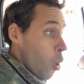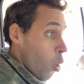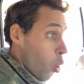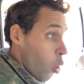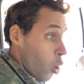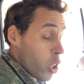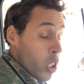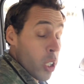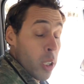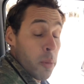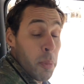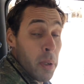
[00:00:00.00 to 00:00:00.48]

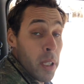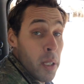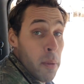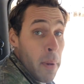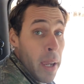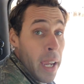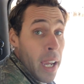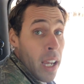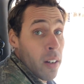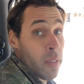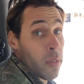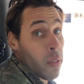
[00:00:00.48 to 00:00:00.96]
or it could be the
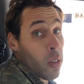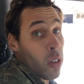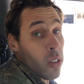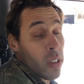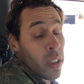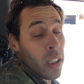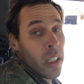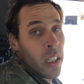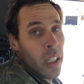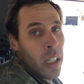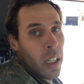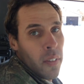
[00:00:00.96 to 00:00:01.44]
manifold.
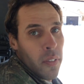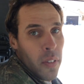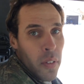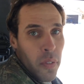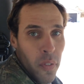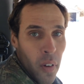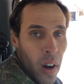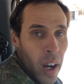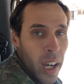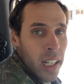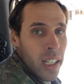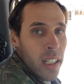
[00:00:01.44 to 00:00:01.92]
If you
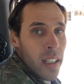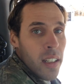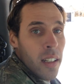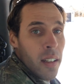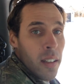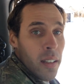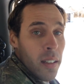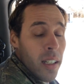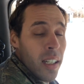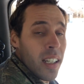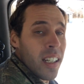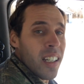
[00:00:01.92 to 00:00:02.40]
find
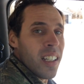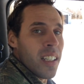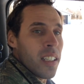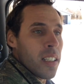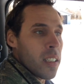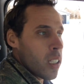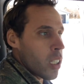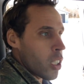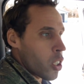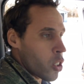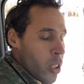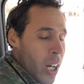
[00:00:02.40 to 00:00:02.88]

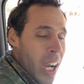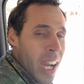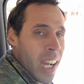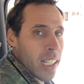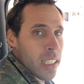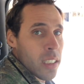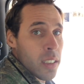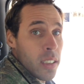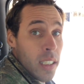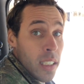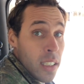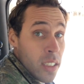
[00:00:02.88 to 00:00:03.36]
a
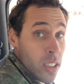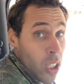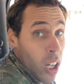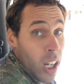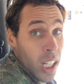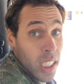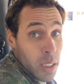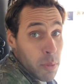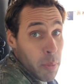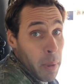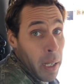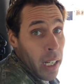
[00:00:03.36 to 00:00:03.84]
cracked
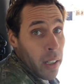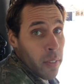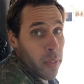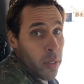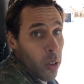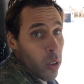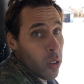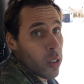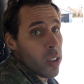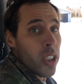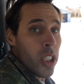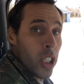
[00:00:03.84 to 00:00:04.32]
exhaust
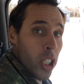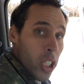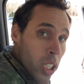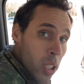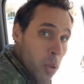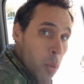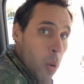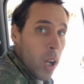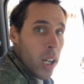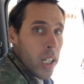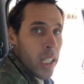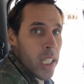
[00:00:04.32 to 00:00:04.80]
manifold, you're
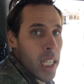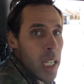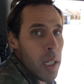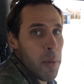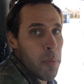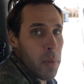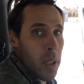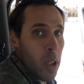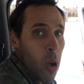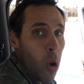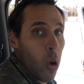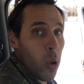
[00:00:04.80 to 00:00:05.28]
going to want to
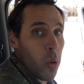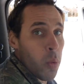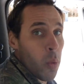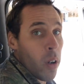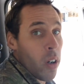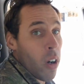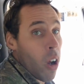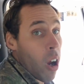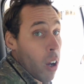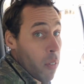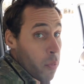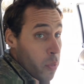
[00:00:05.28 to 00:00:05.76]
keep the old
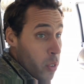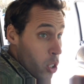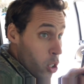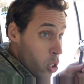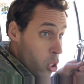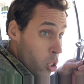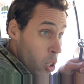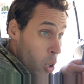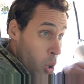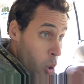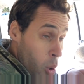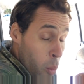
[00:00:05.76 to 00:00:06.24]
one off
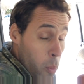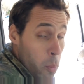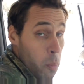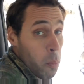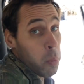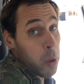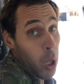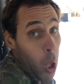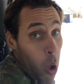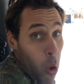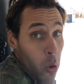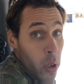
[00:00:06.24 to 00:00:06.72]
your
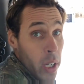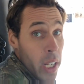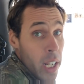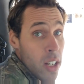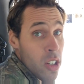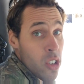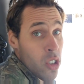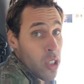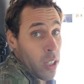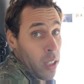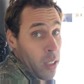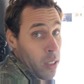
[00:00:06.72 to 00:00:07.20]
blown
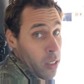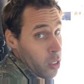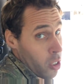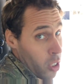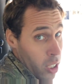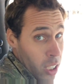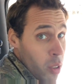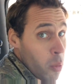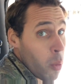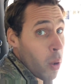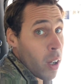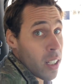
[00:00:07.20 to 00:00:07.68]
engine. You're
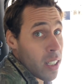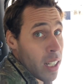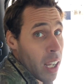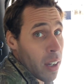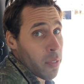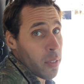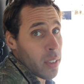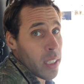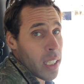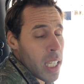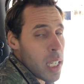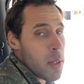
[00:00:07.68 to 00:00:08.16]
going to want to
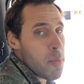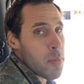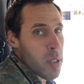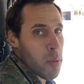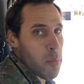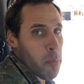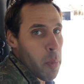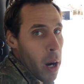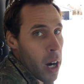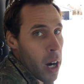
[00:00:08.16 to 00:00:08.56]
definitely keep some